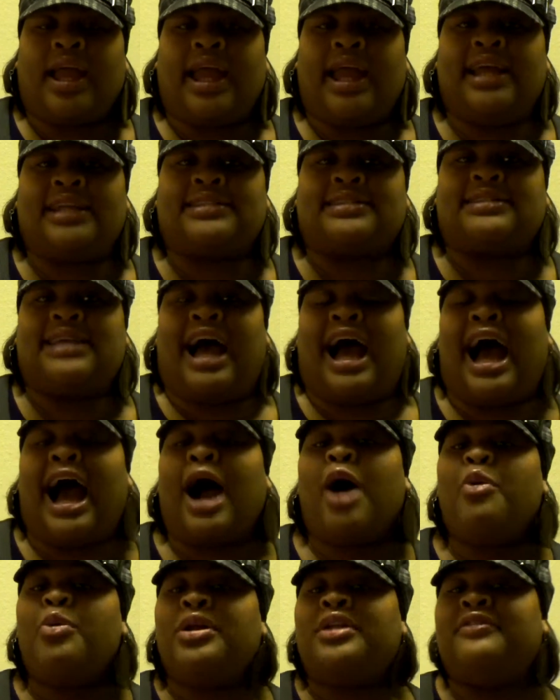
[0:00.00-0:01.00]

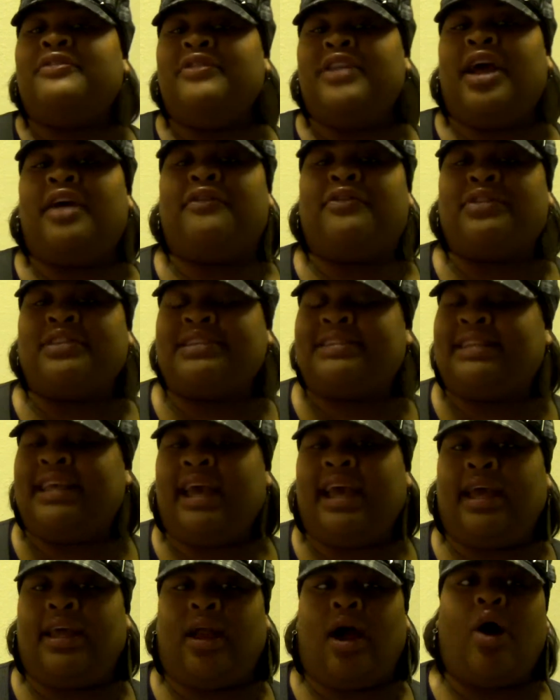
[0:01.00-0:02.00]
I would have never
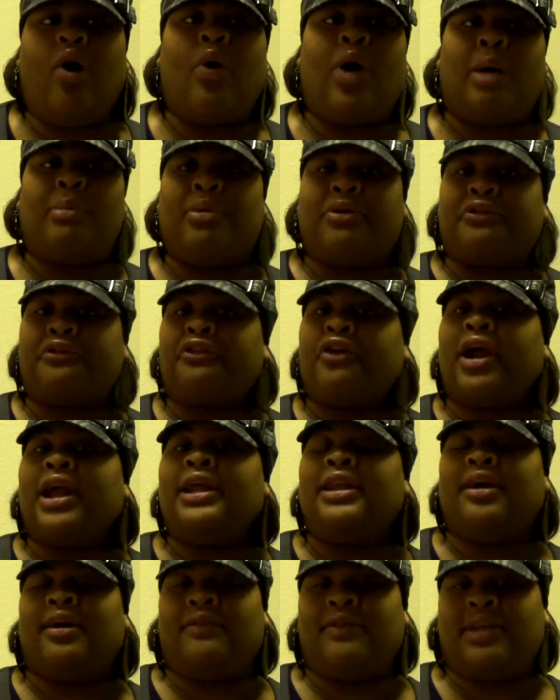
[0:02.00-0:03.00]
said, oh, I'm
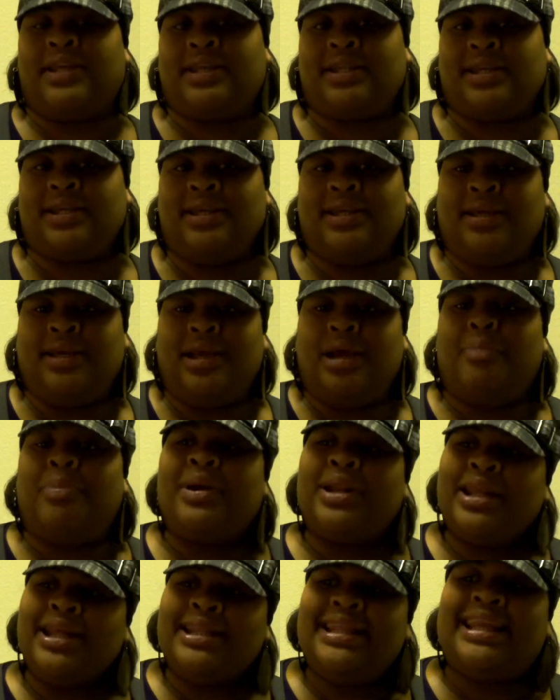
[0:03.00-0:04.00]
afraid of it.
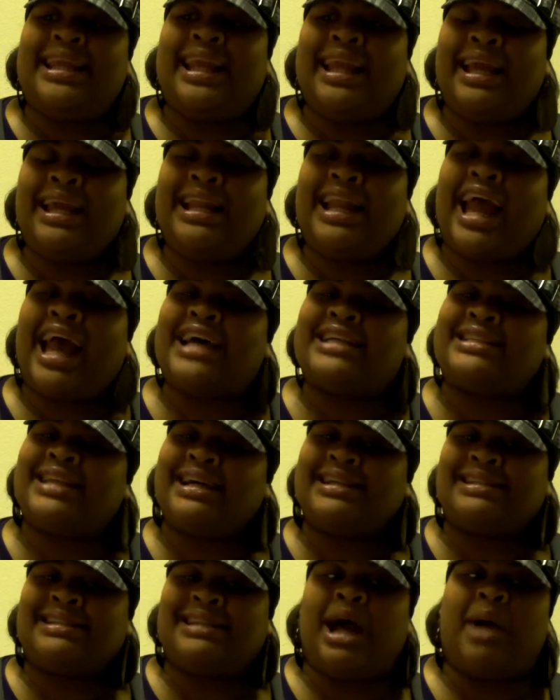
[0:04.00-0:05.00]
But in the end, as
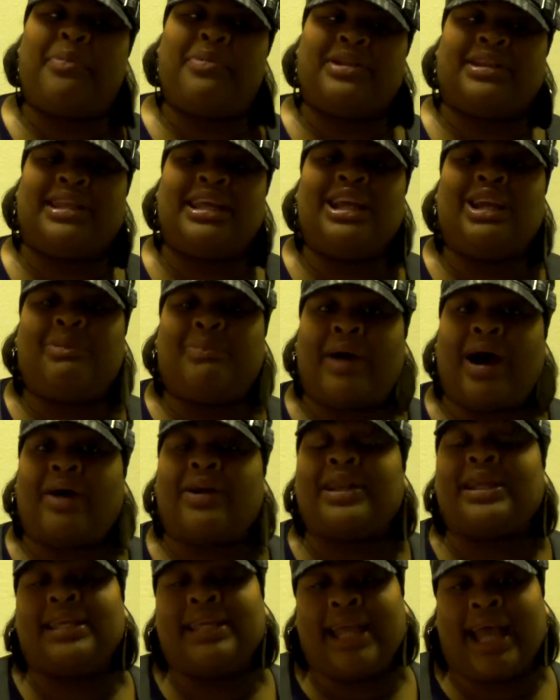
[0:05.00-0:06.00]
I stop and think
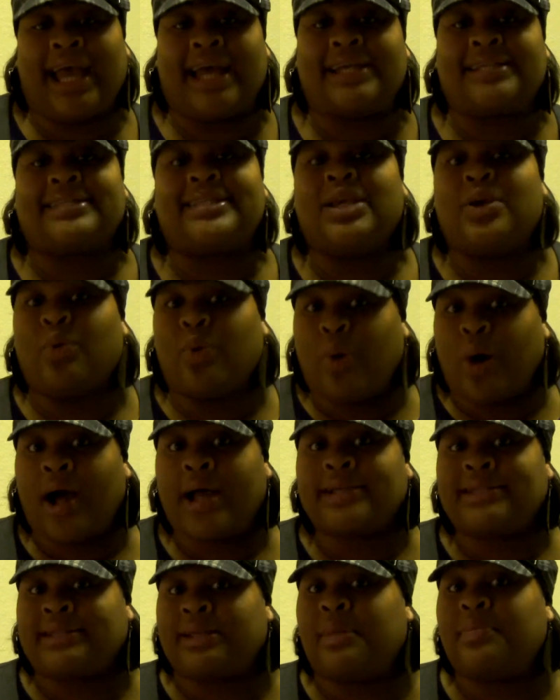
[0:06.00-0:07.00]
about it, yes, it
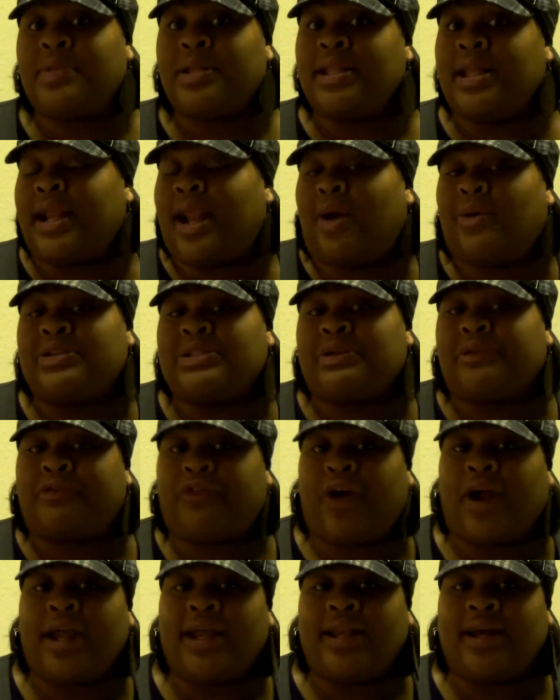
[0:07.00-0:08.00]
was something that I was
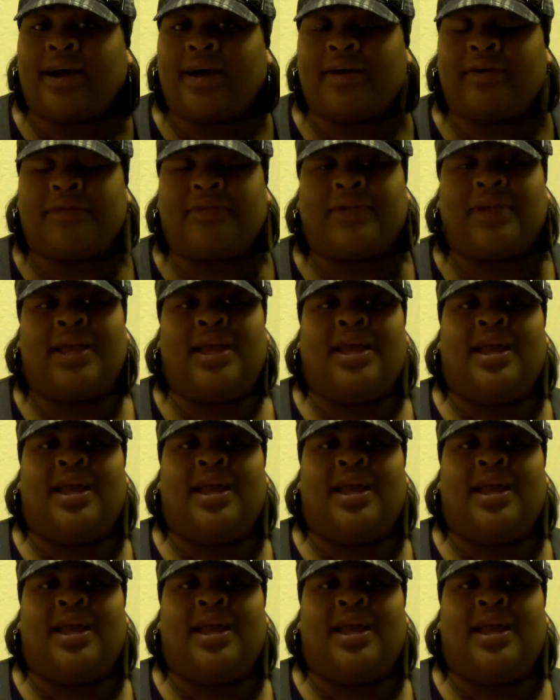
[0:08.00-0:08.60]
afraid of.